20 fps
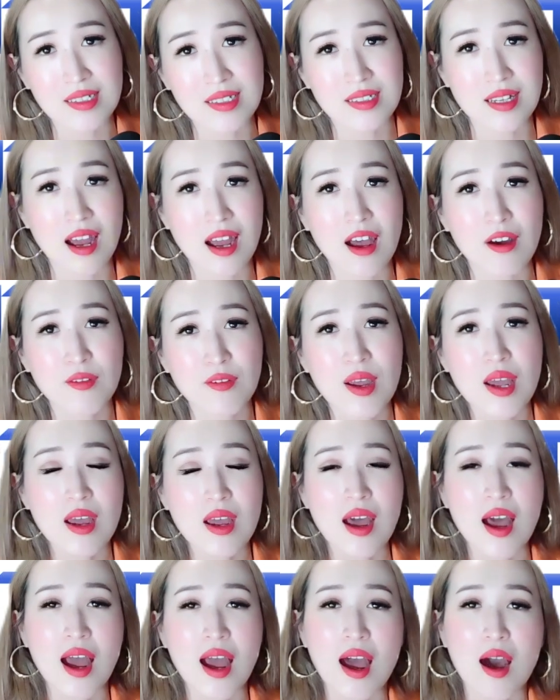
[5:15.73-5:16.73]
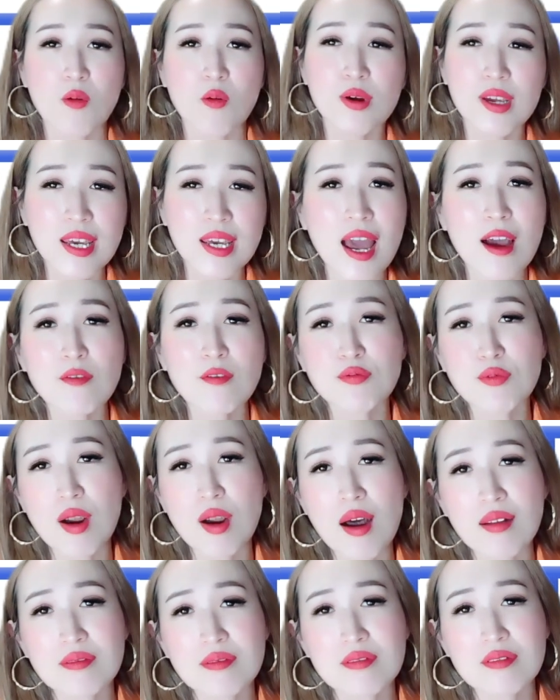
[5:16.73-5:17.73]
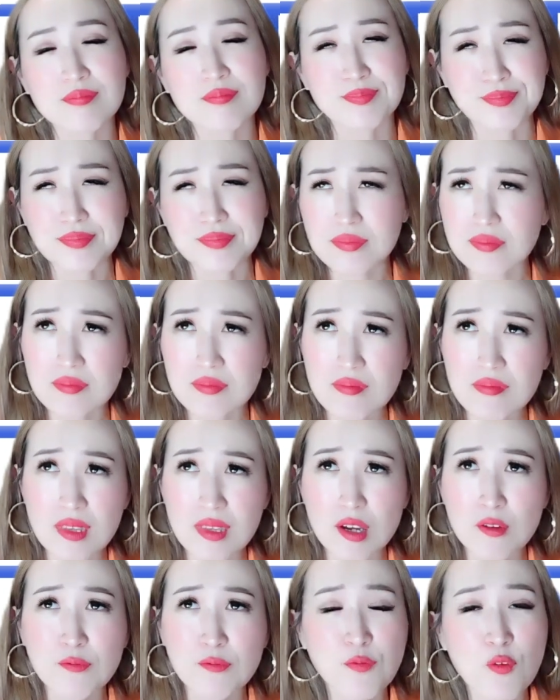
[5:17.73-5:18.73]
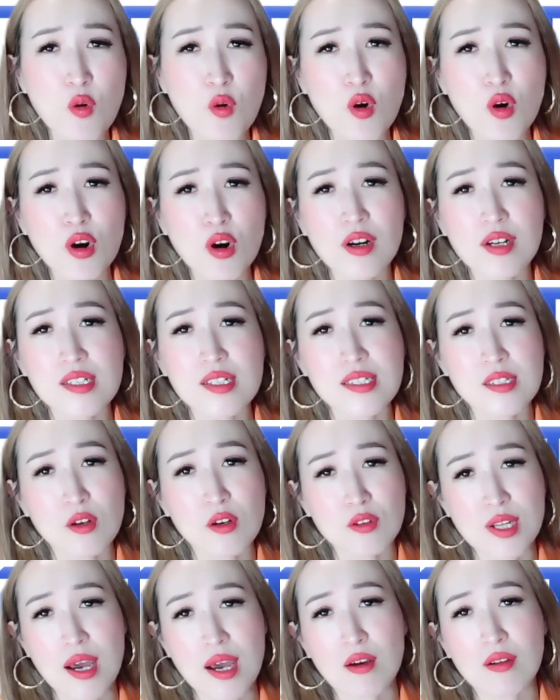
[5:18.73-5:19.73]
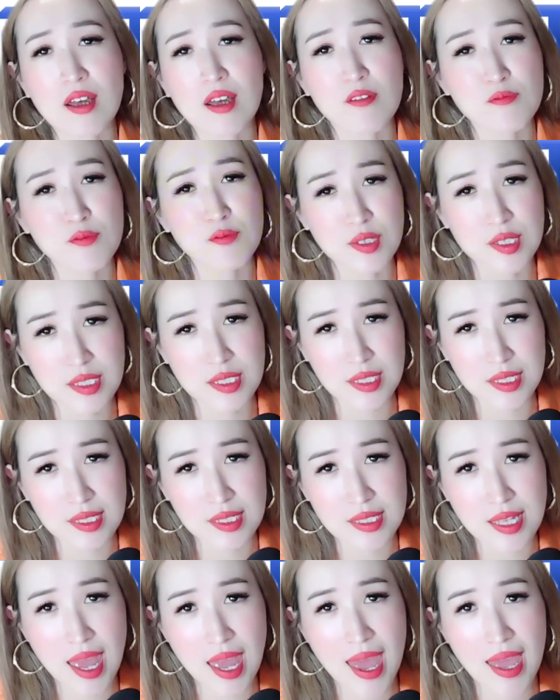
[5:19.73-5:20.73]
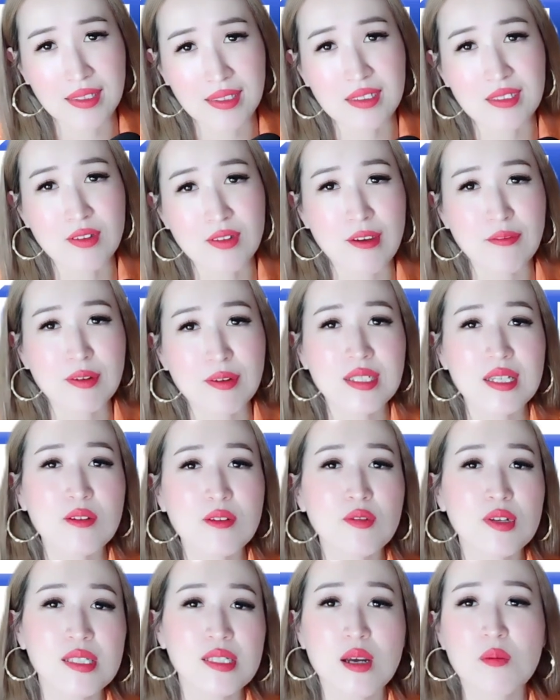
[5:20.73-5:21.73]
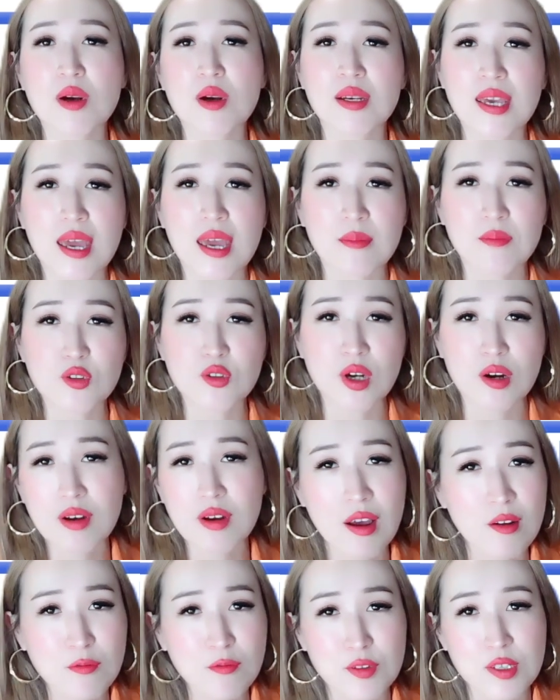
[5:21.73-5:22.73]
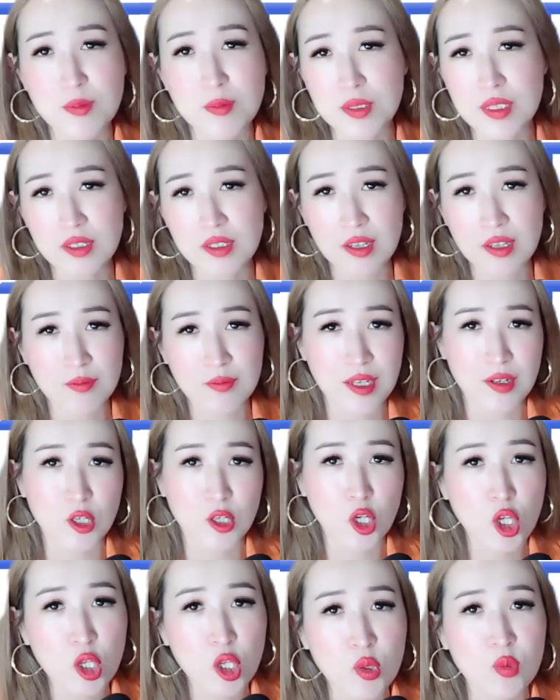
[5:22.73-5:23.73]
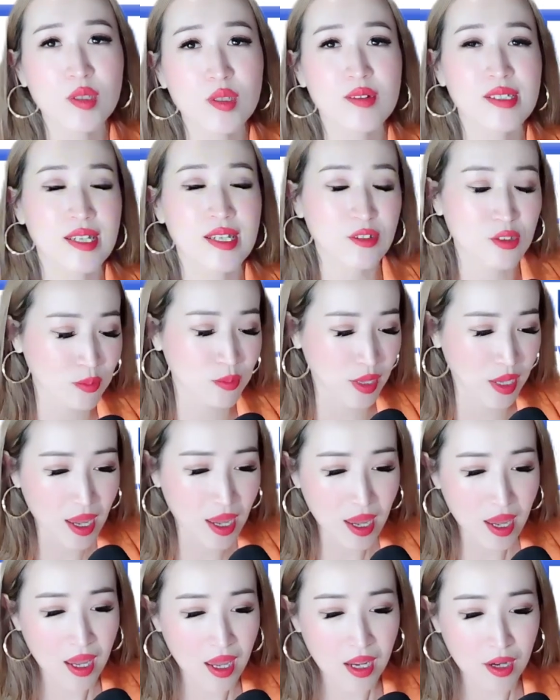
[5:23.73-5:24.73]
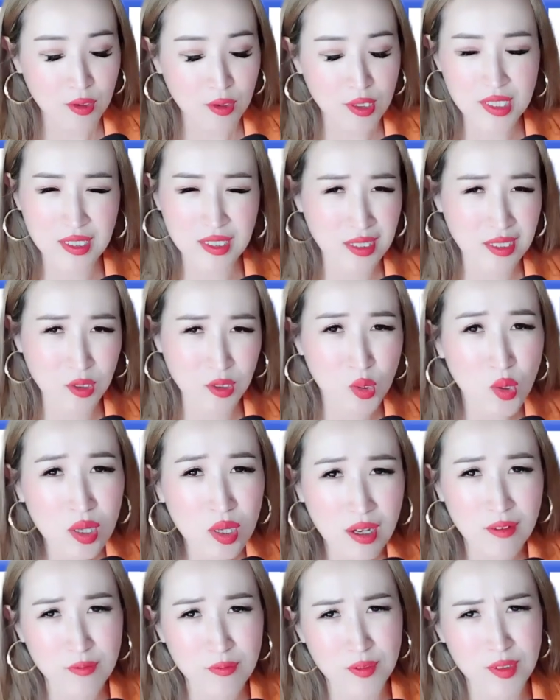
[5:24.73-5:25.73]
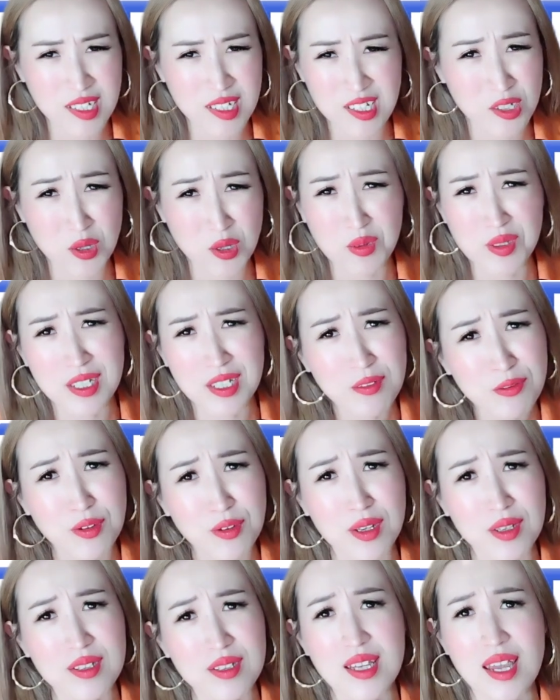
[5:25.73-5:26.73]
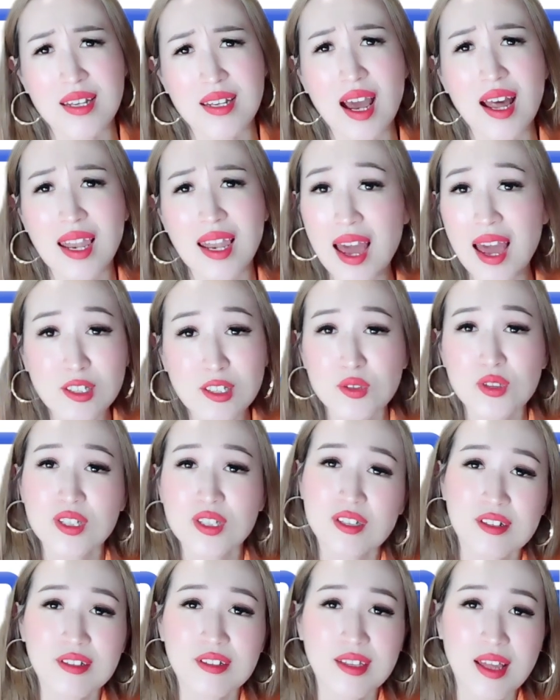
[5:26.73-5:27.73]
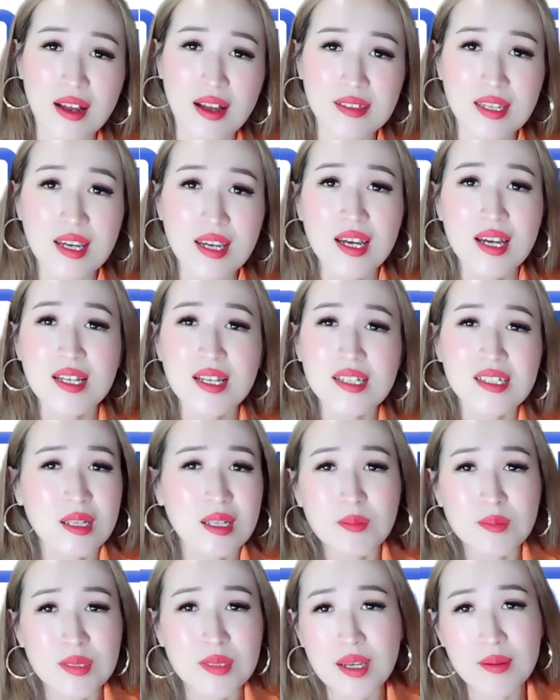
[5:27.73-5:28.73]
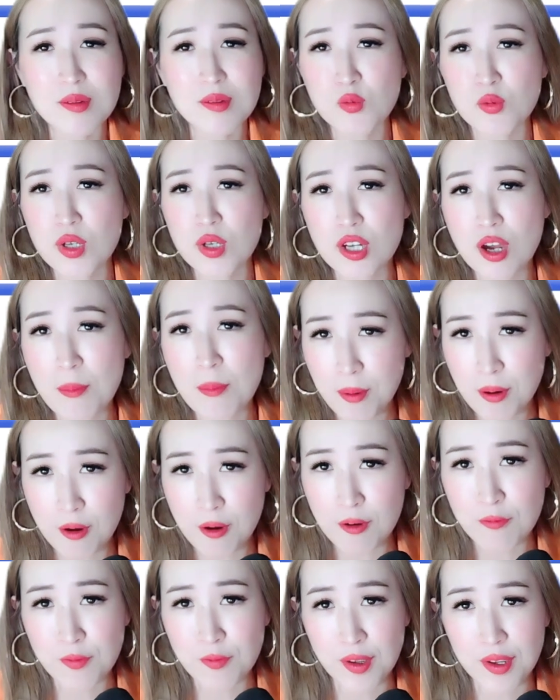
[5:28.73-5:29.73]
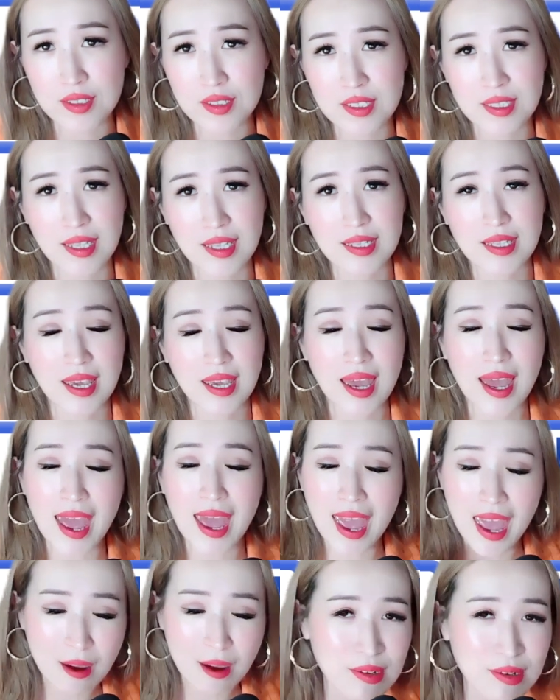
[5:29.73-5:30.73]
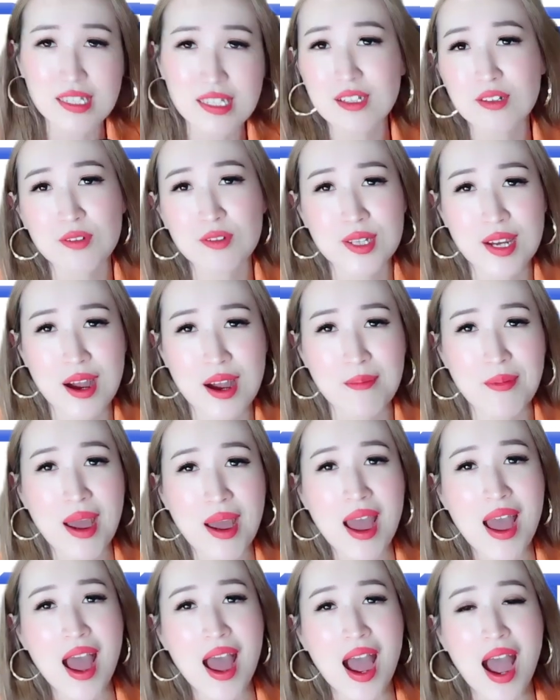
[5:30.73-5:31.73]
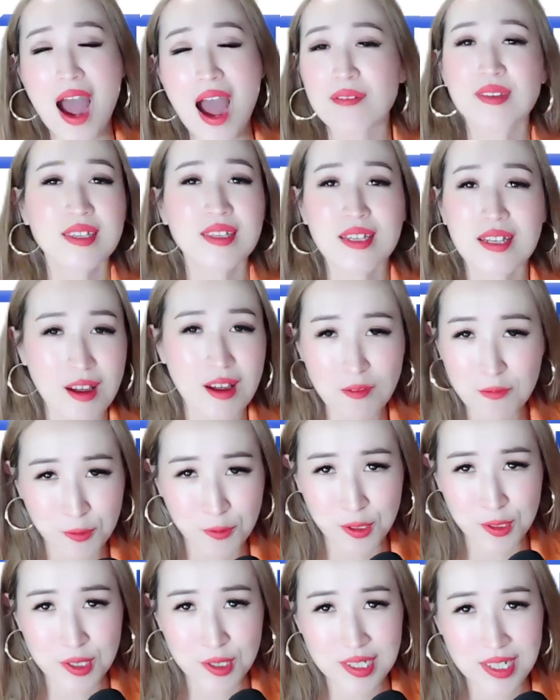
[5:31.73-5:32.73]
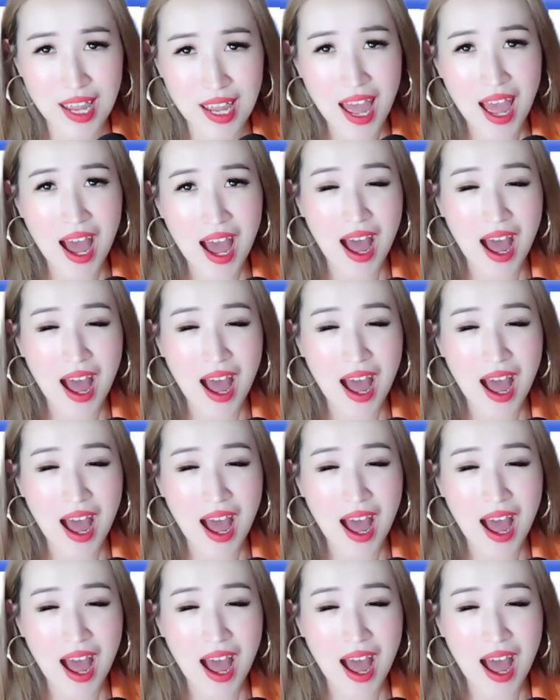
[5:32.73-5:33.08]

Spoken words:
and stuff. We have run 4 sold out conferences. And every time when someone came to our conference, particularly if they're new, they'll say to me, Kristy, your conference is so different. And I like to hear that. Sometimes we're not perfect. Like every single time after the conference,